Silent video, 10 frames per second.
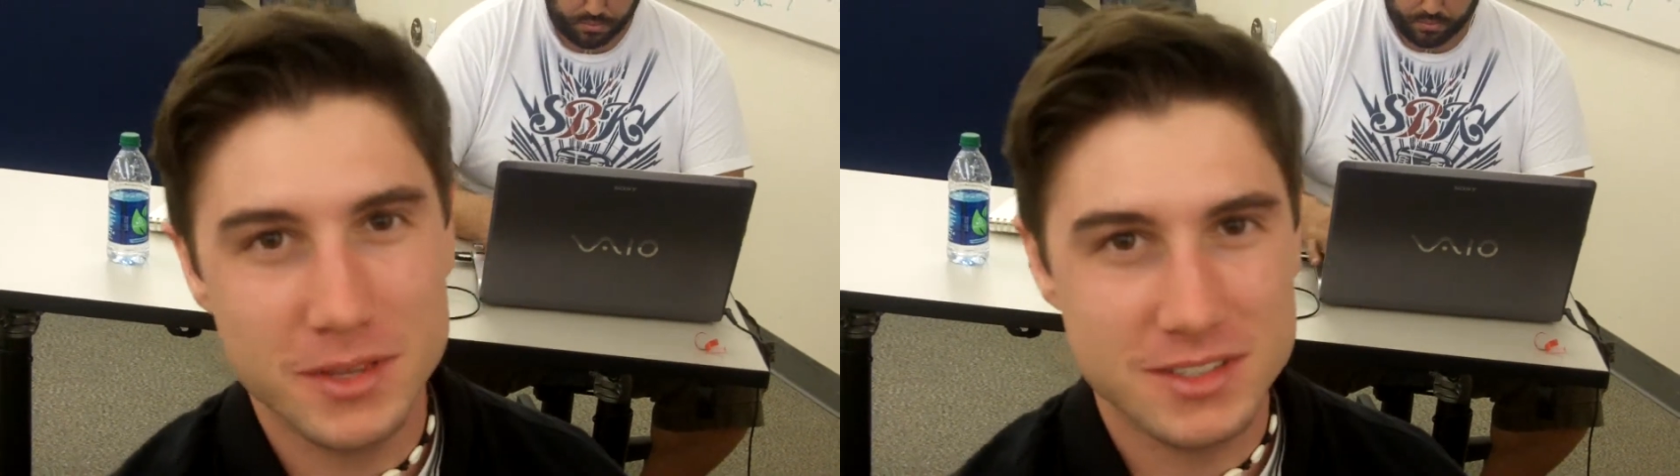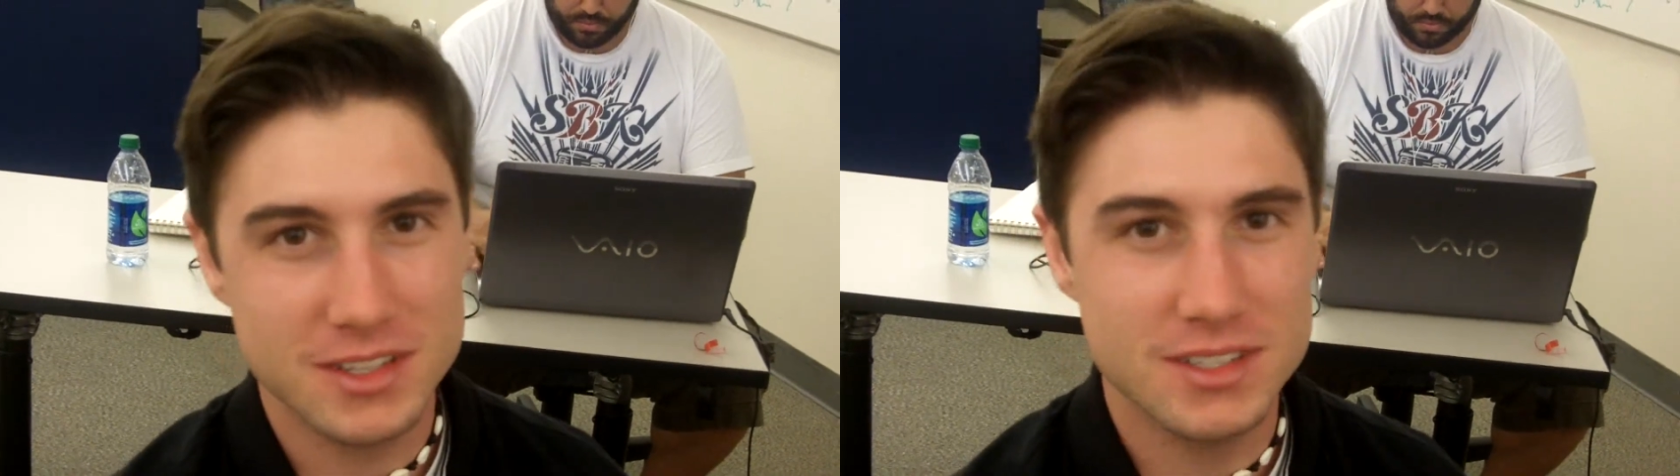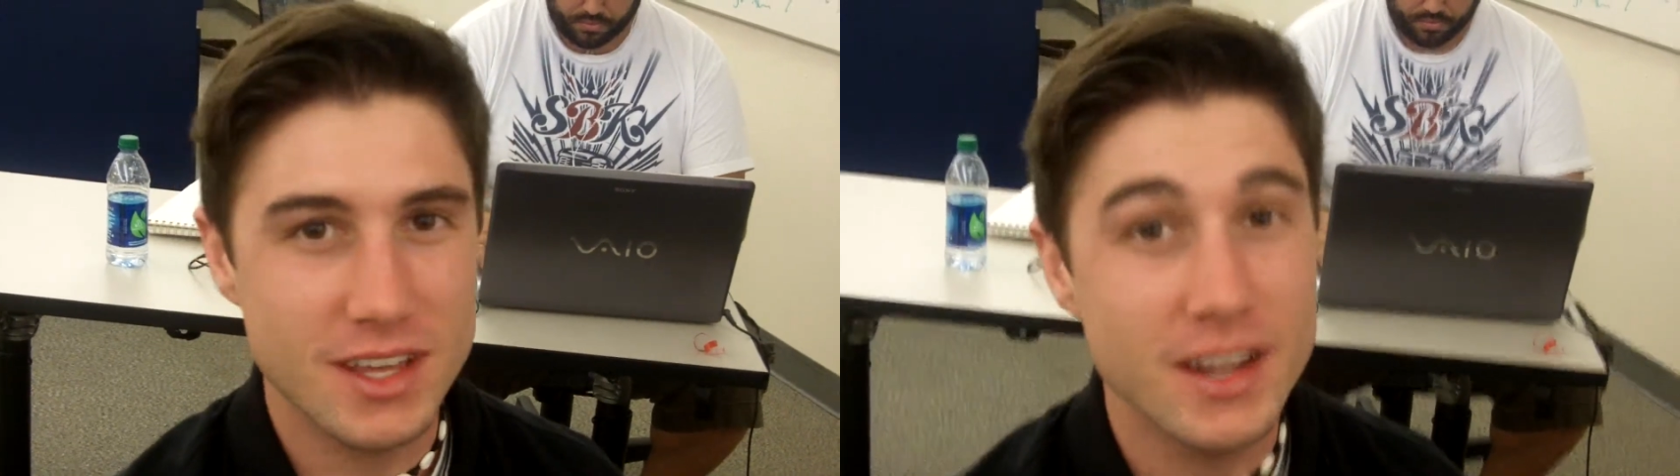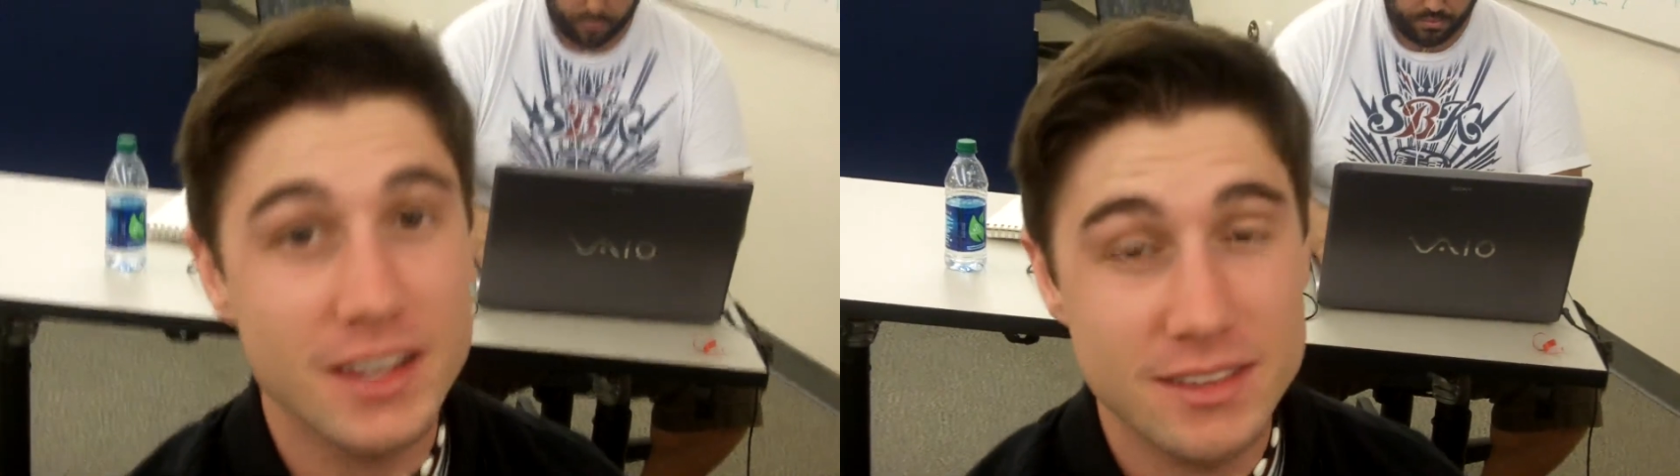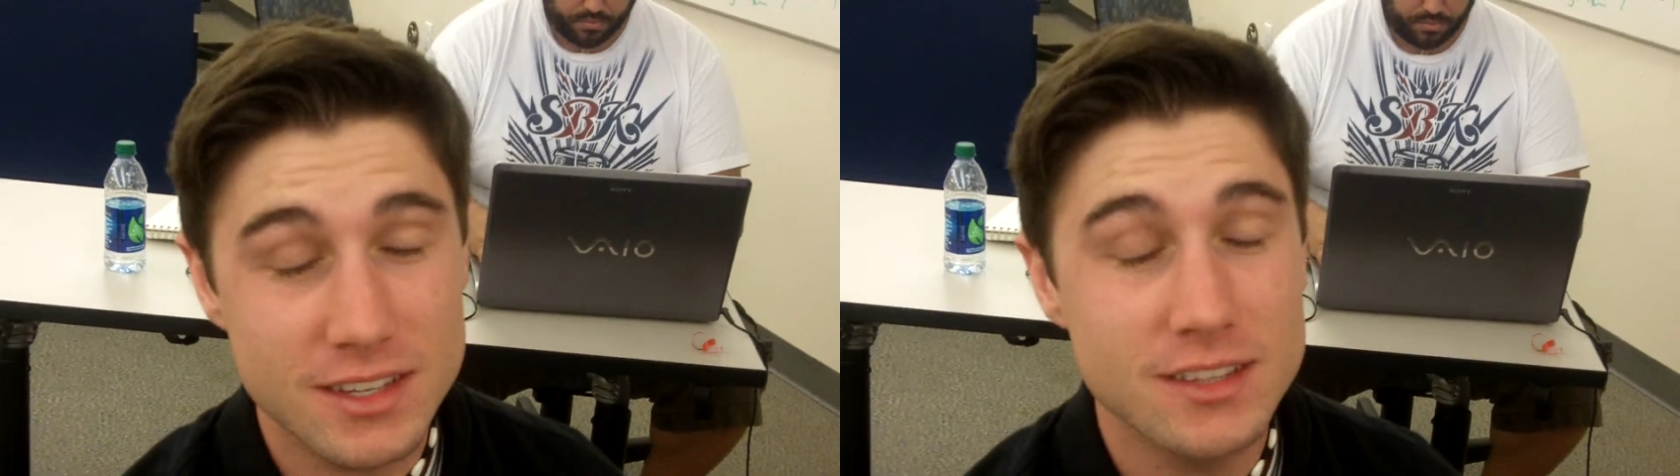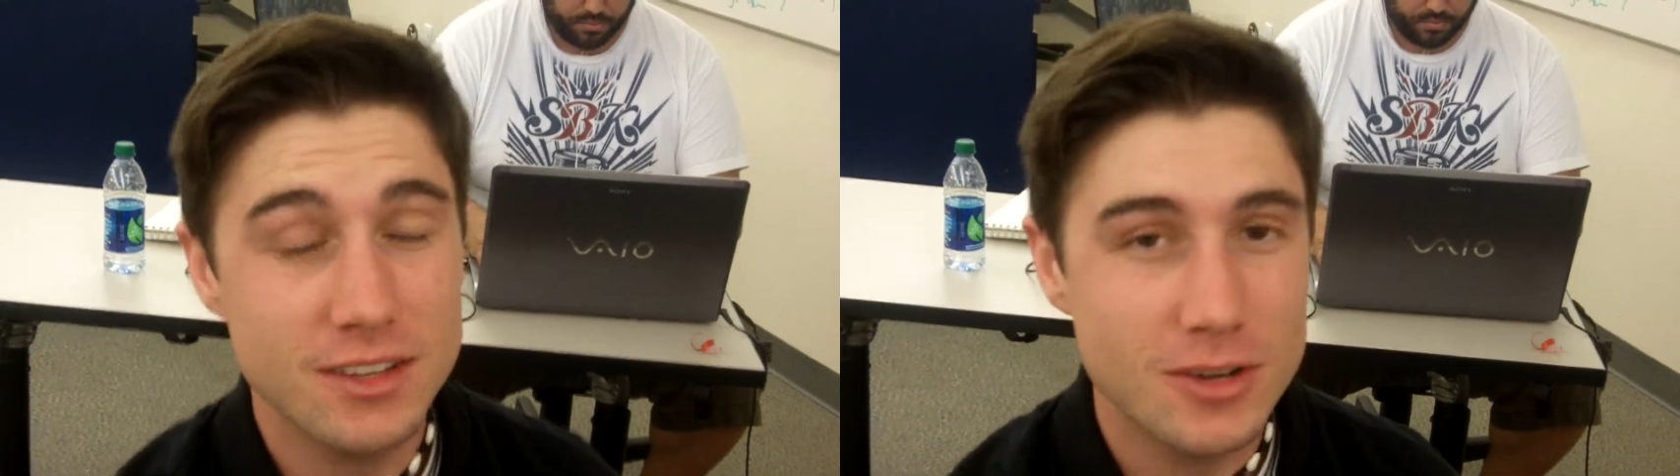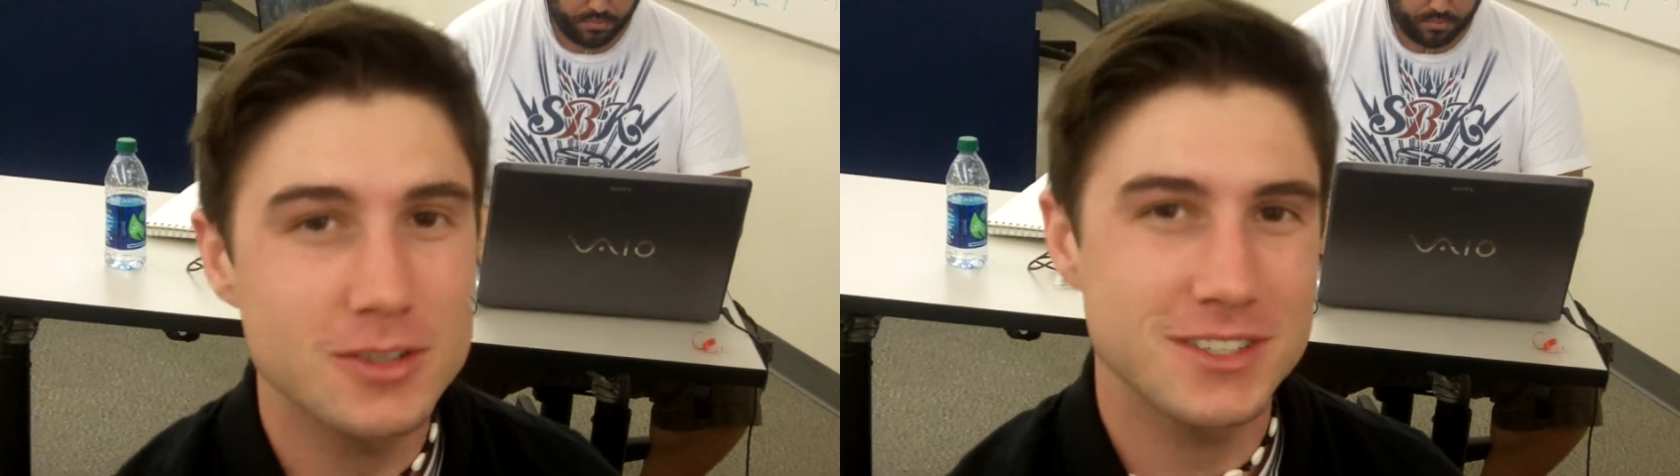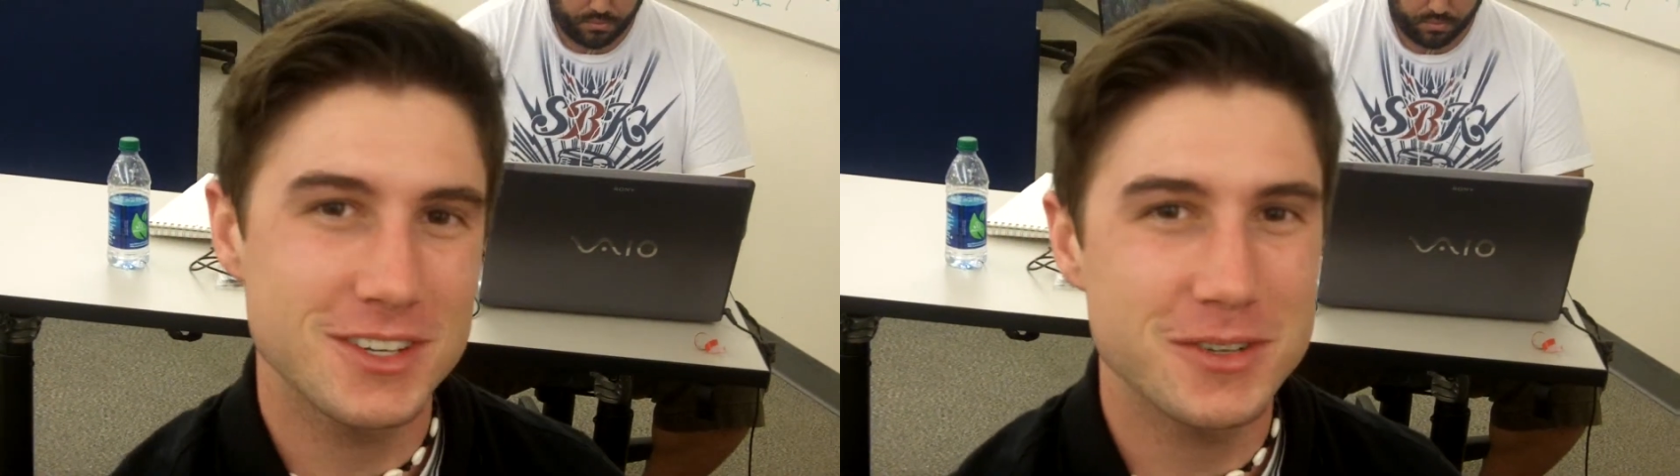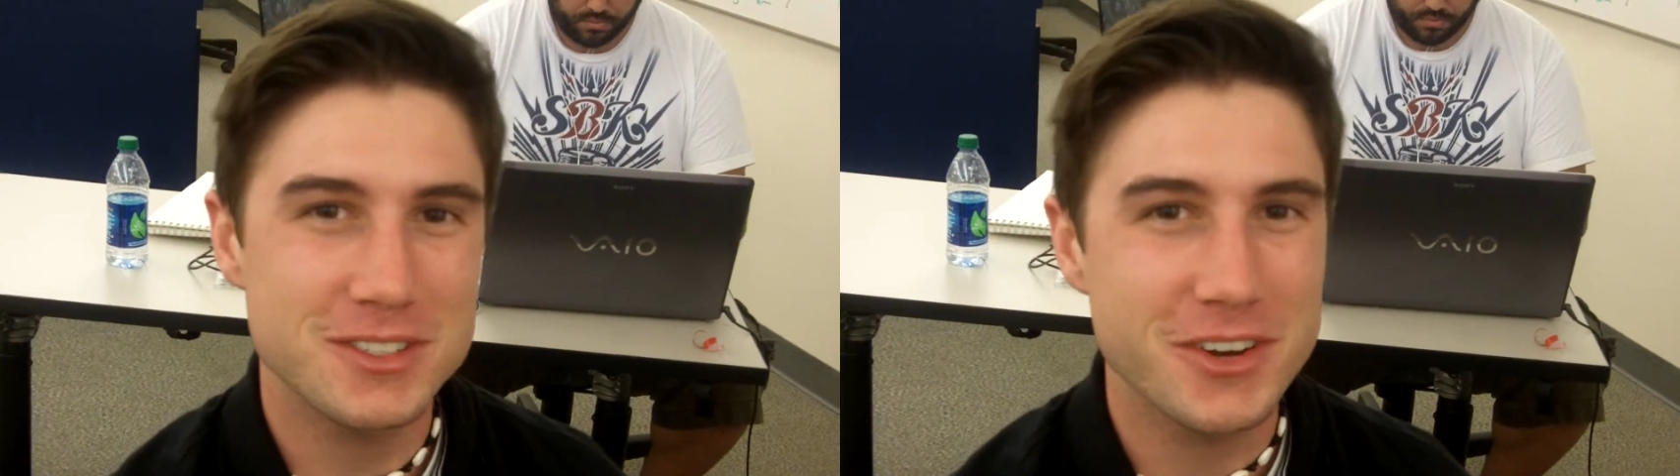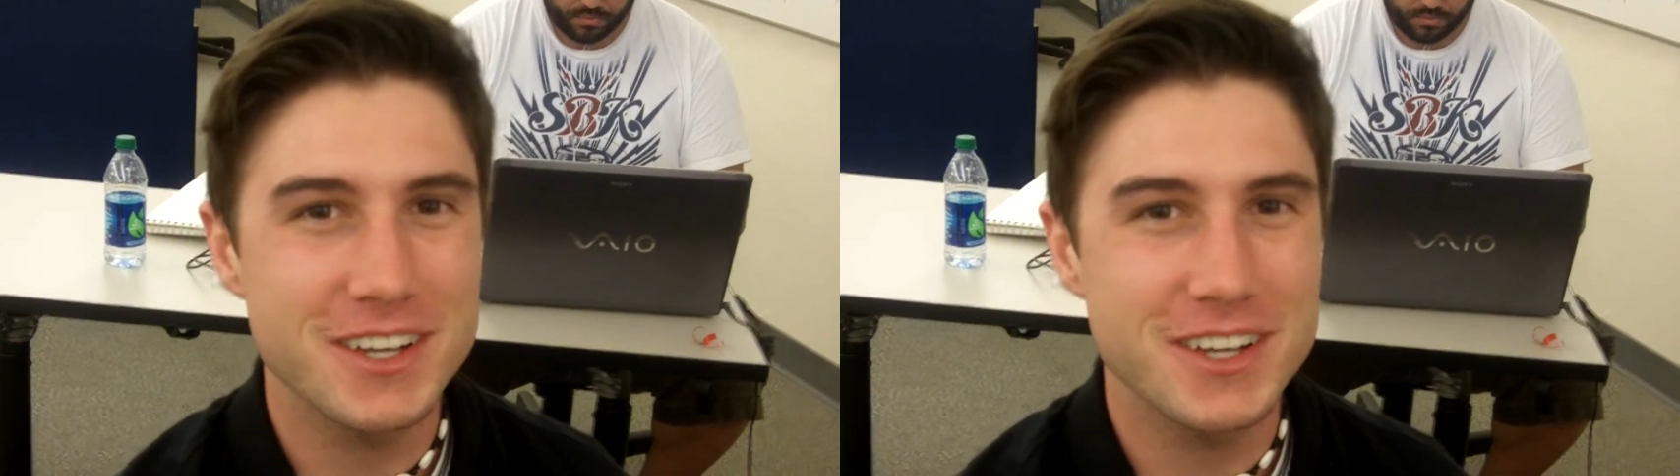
business that I didn't know. So it was